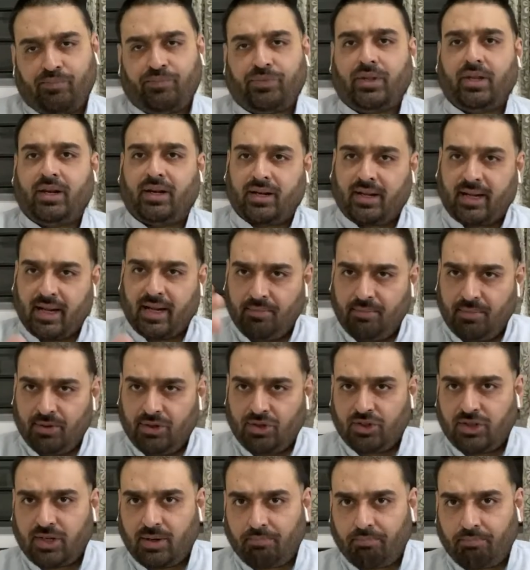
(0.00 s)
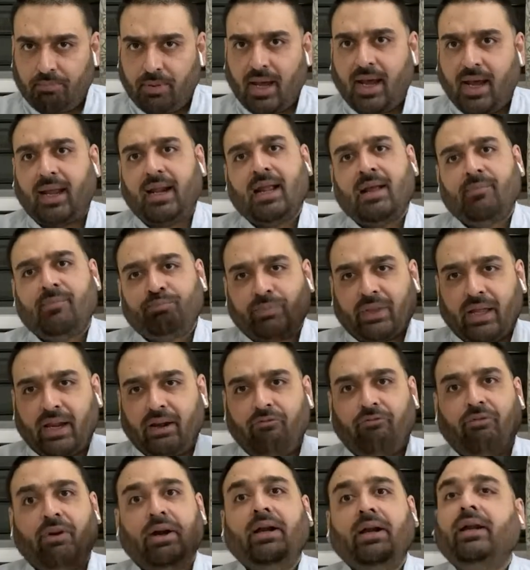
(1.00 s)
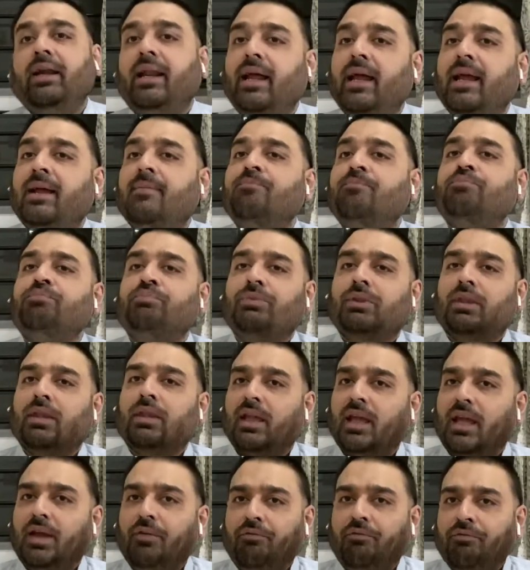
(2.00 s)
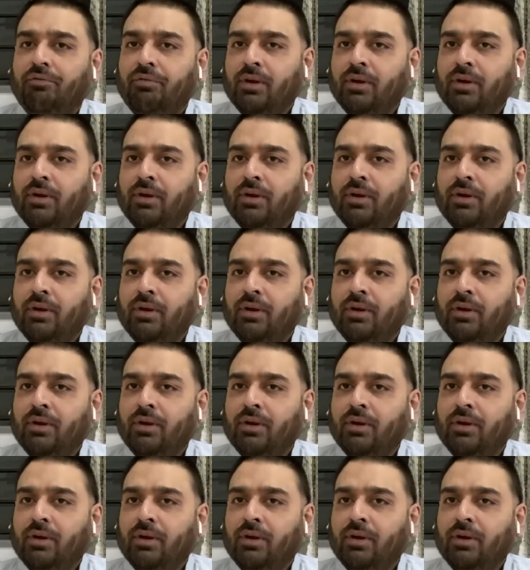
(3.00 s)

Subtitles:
it can be Japan, and one day, if